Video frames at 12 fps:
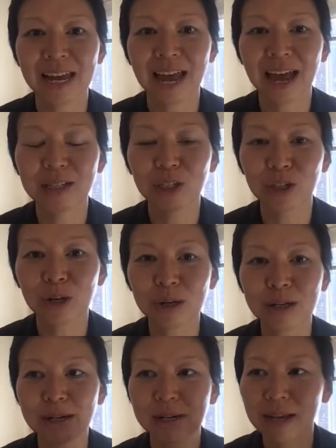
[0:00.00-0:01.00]
a
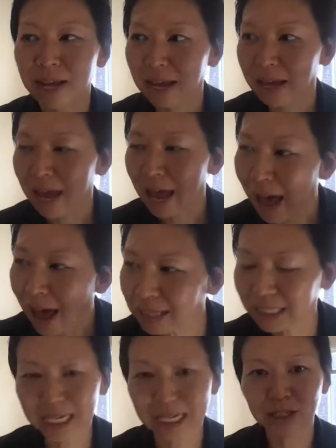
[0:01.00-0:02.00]
certain
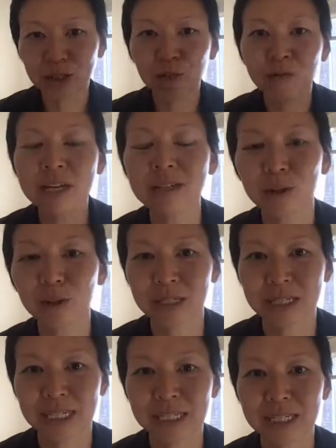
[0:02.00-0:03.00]
access to
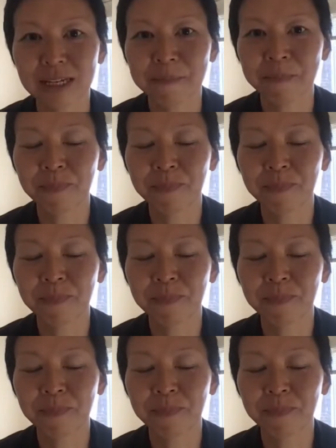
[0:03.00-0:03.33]
resources,